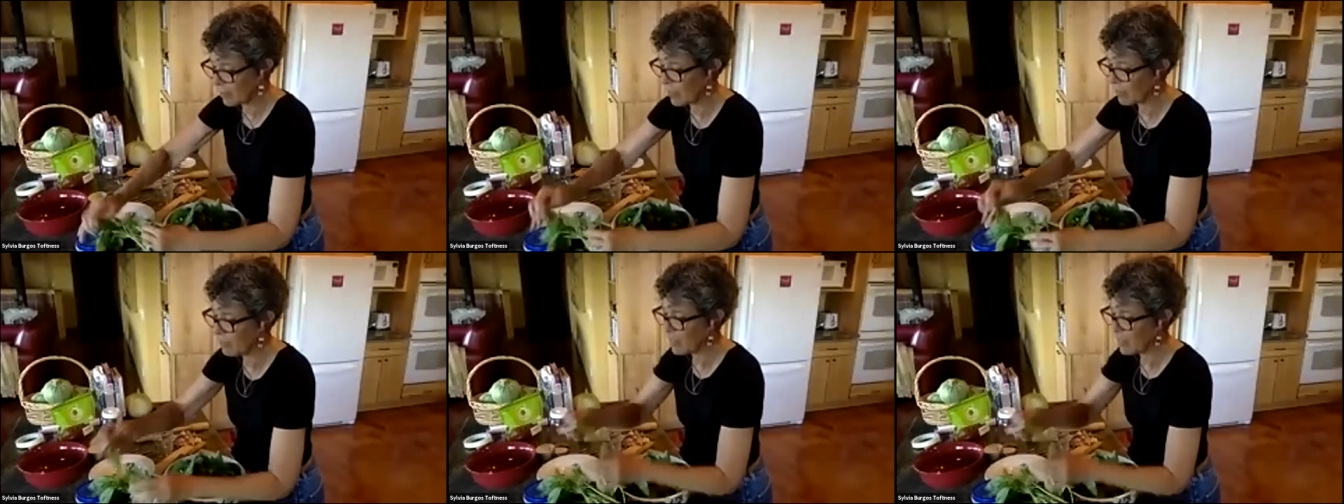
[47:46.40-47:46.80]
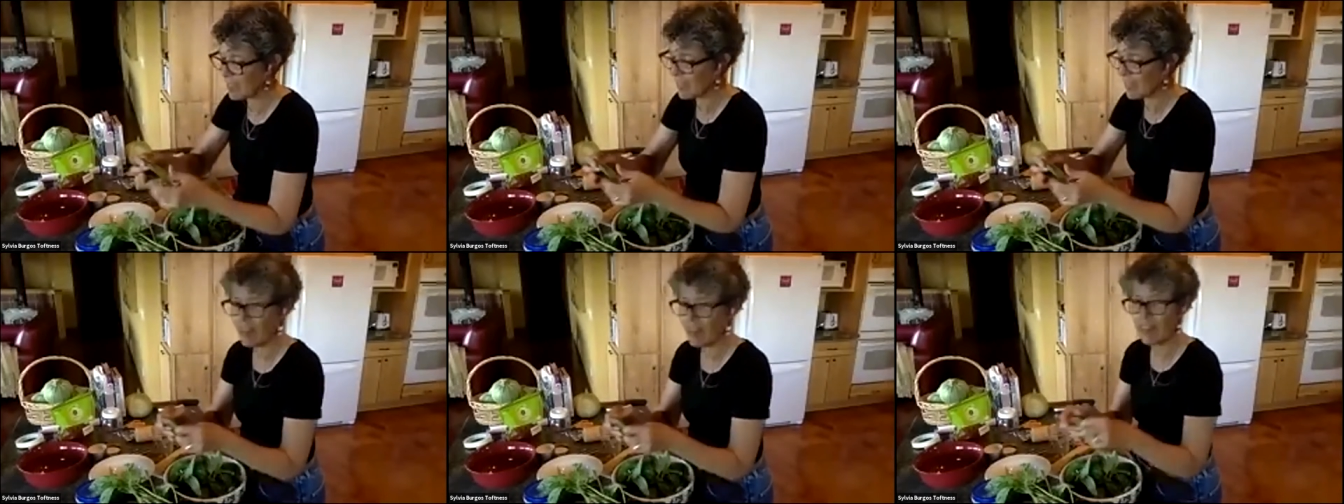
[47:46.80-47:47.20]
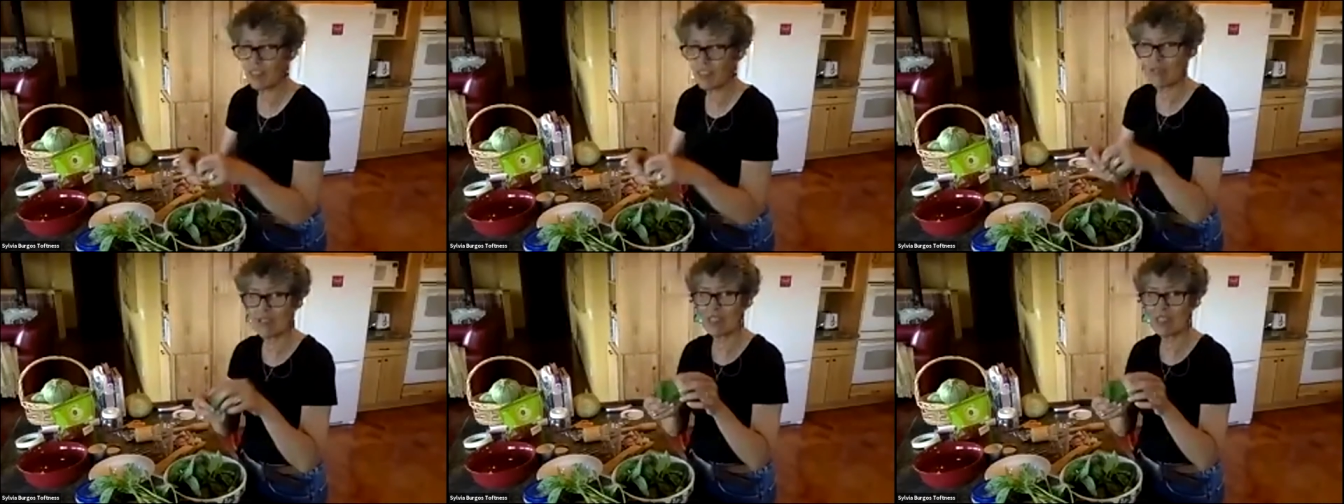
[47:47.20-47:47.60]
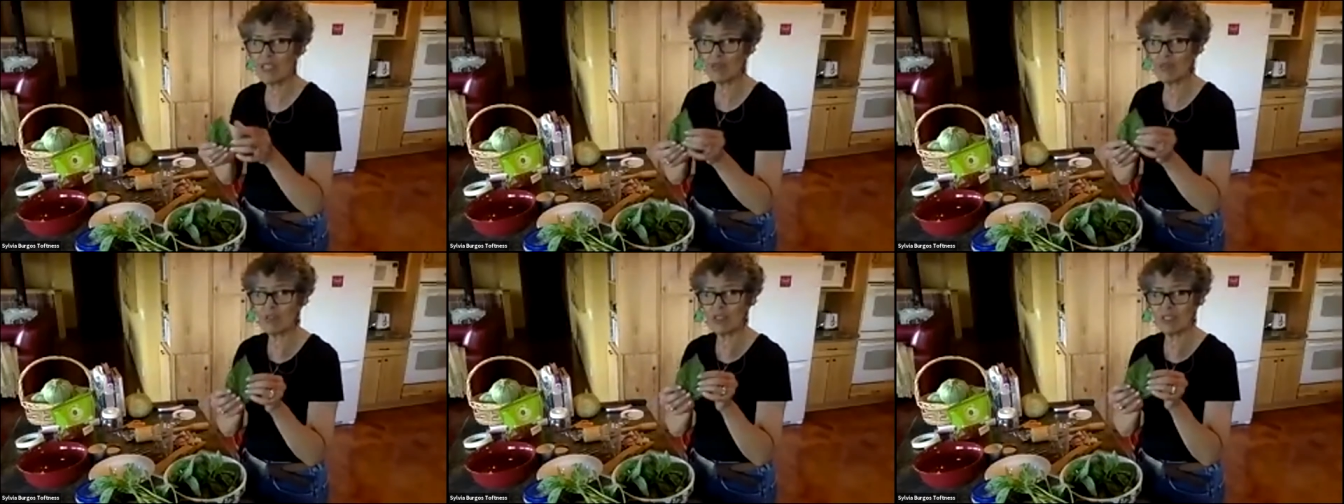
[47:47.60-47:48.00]
given the size of the leaf,
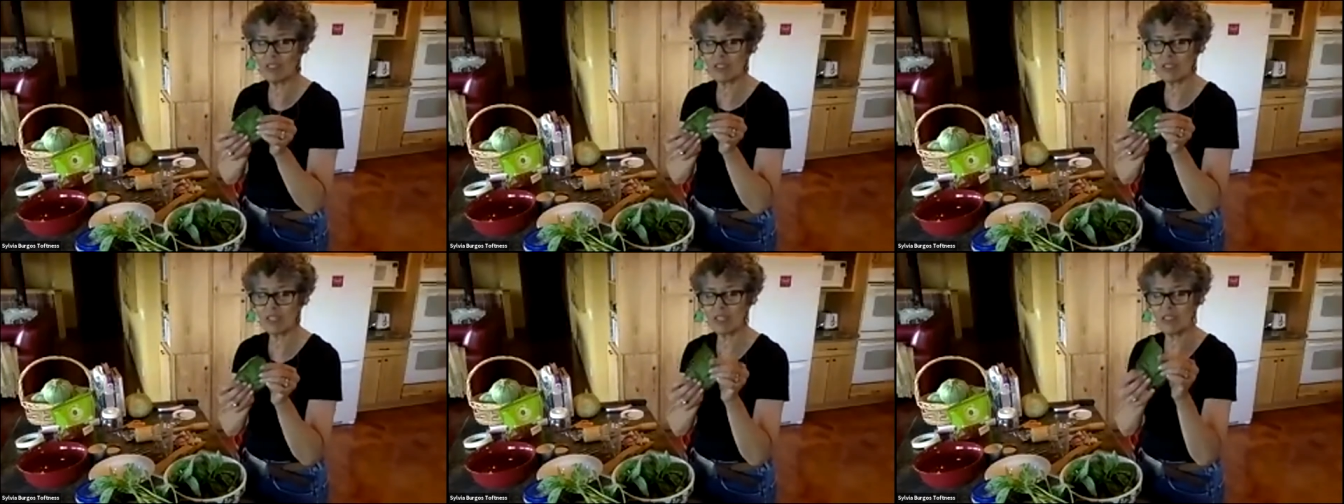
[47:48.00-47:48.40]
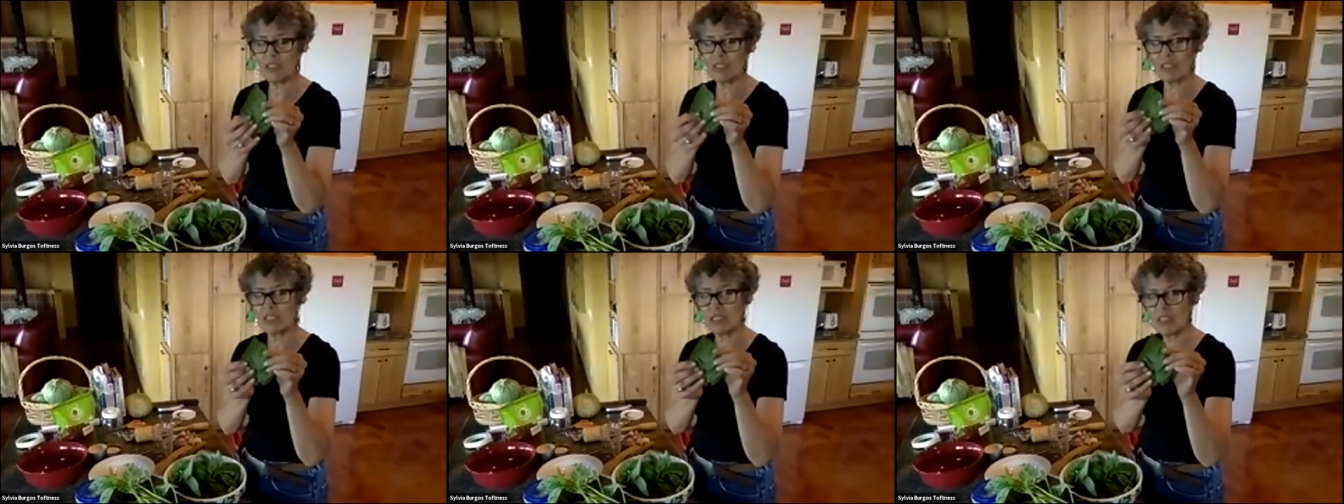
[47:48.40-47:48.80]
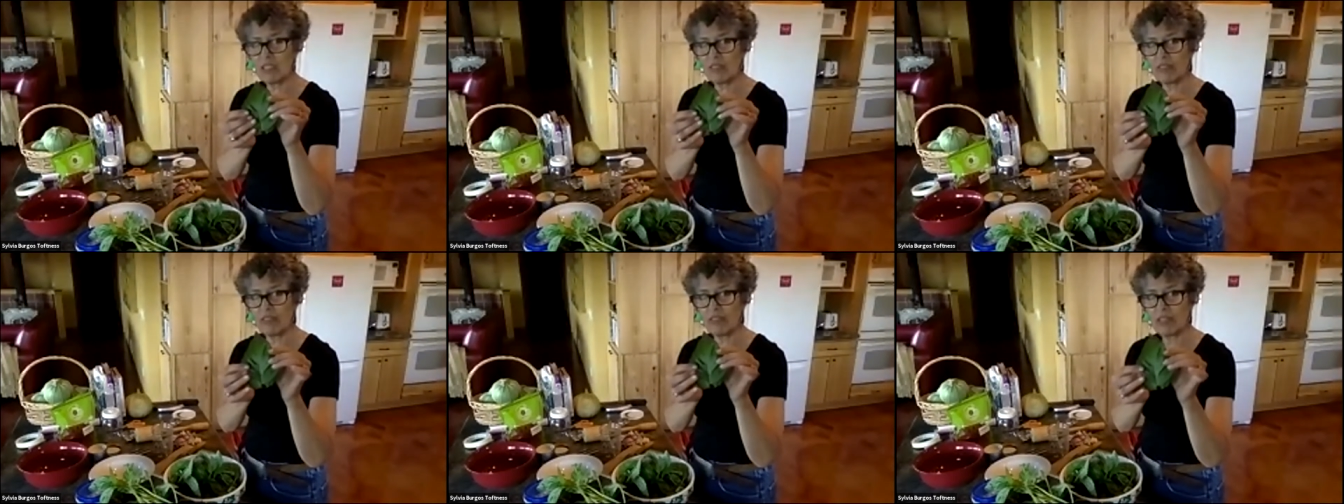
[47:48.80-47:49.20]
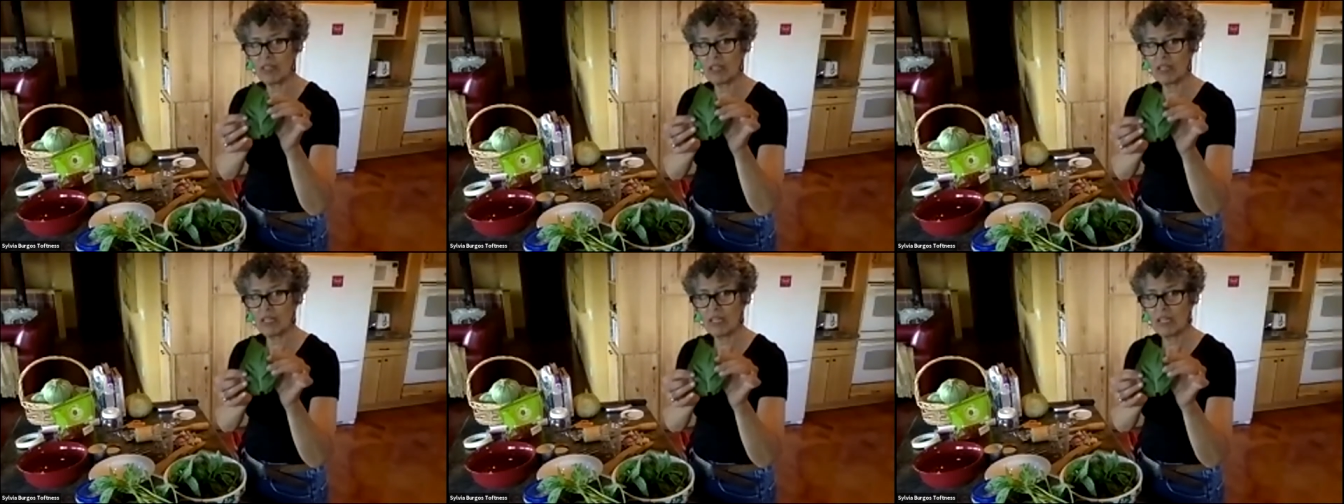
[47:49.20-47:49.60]
look at the size of this leaf.
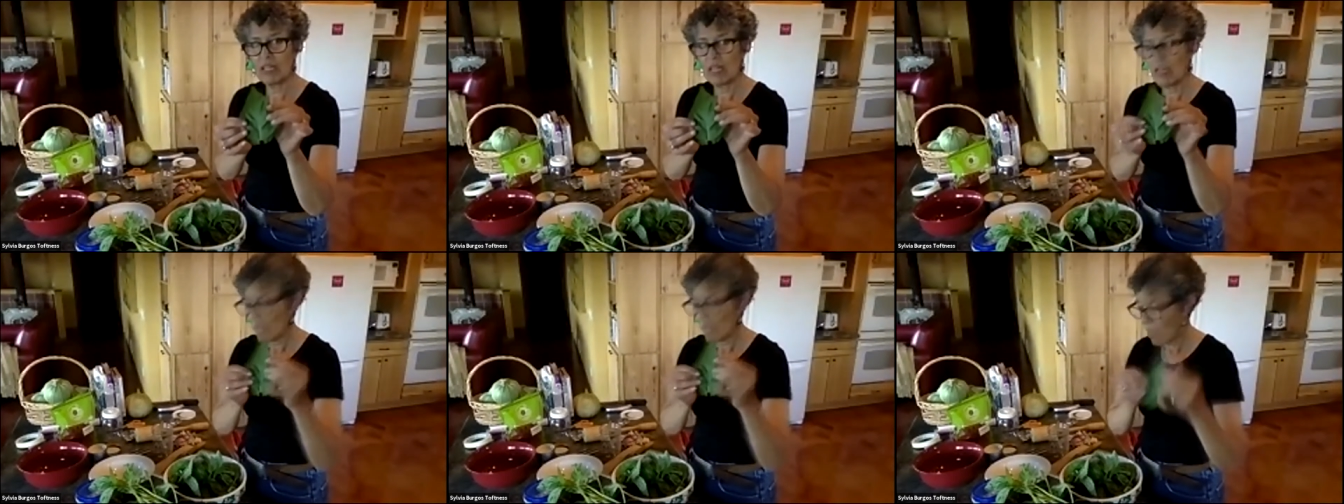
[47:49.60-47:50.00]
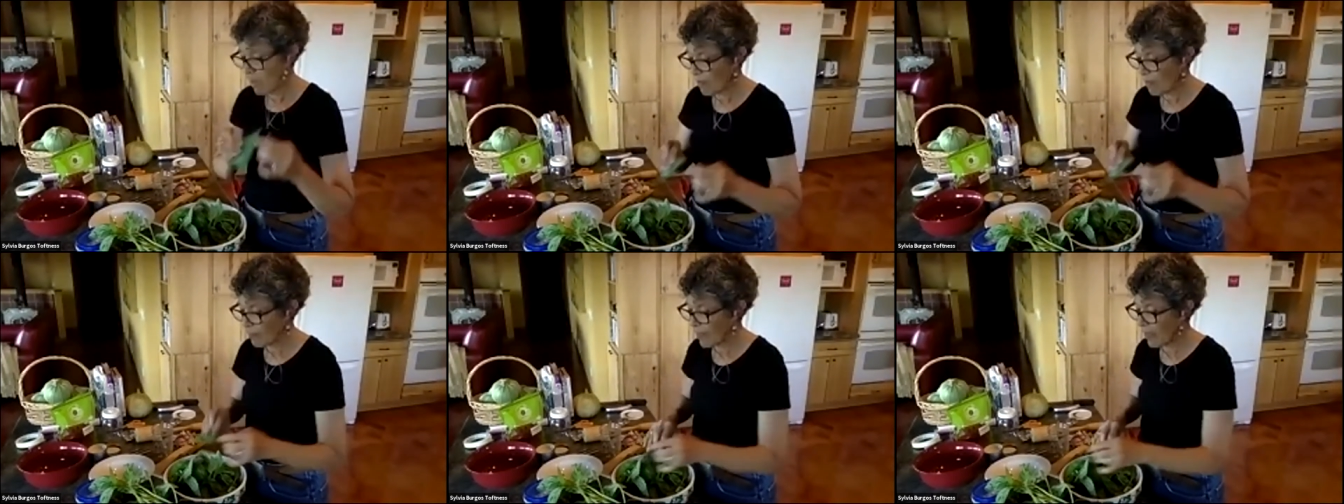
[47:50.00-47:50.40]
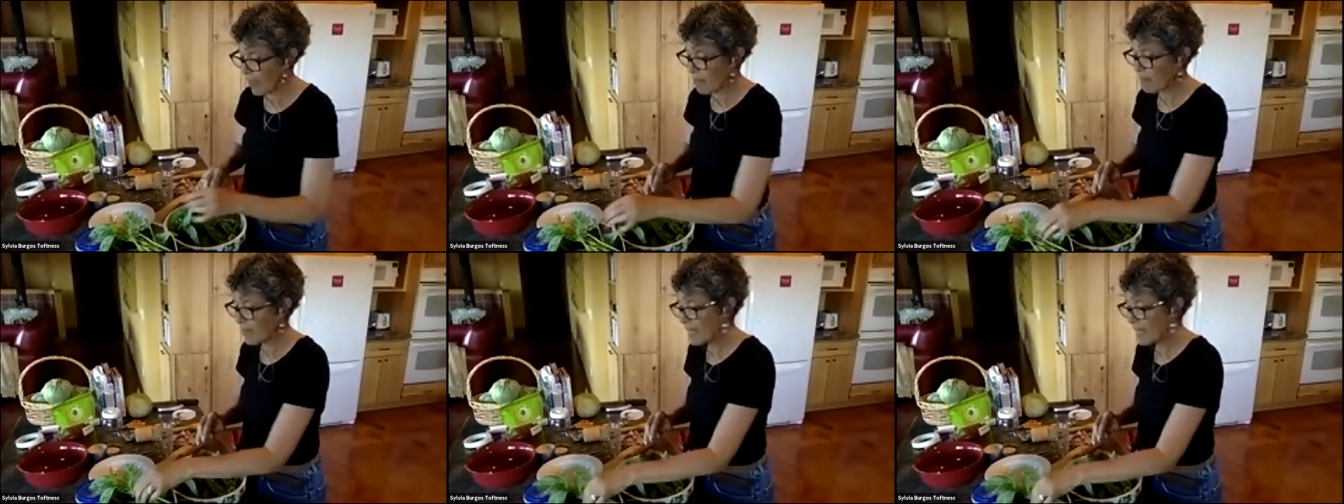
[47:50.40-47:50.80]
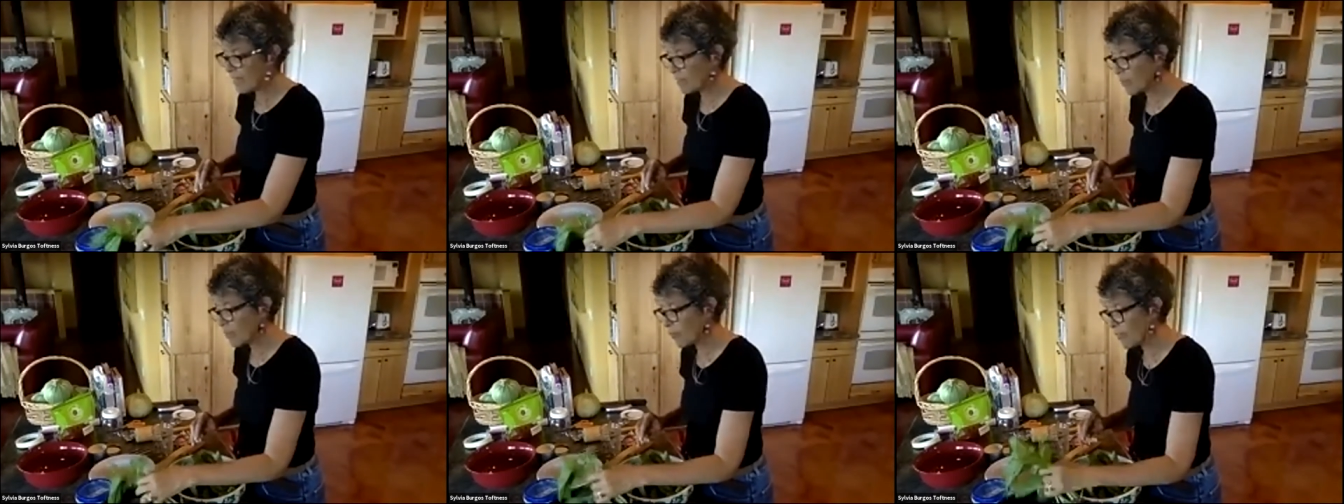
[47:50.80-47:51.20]
I'm beginning
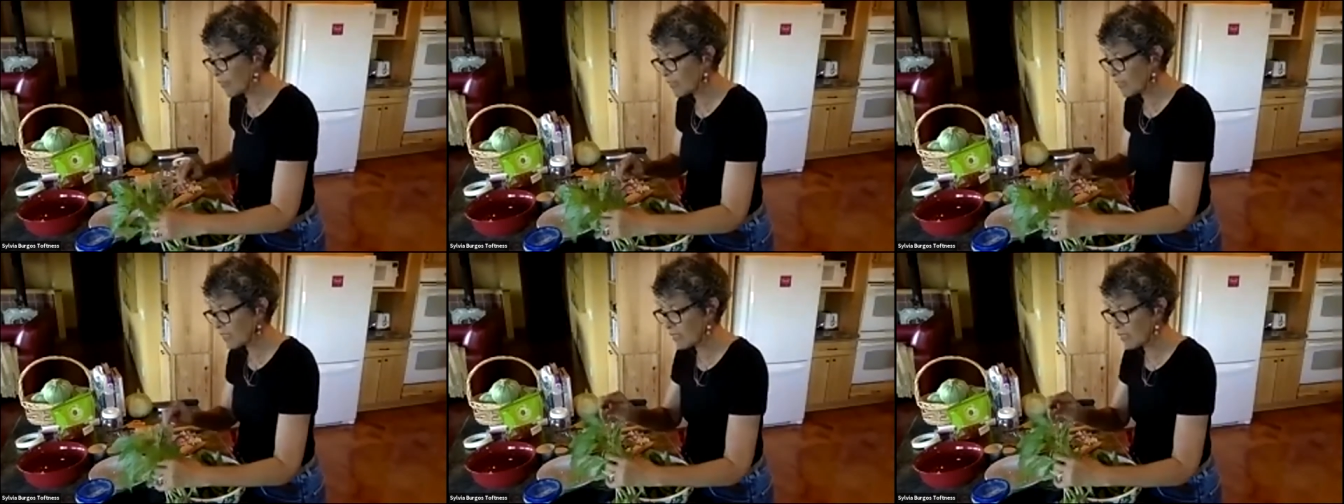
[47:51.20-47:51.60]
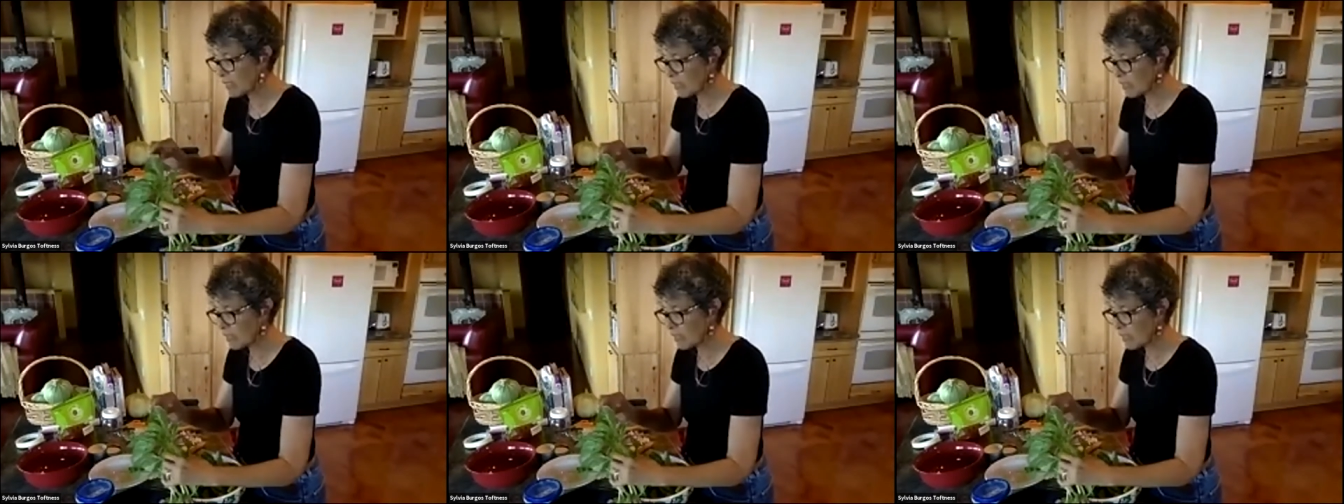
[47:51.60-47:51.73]
to think this is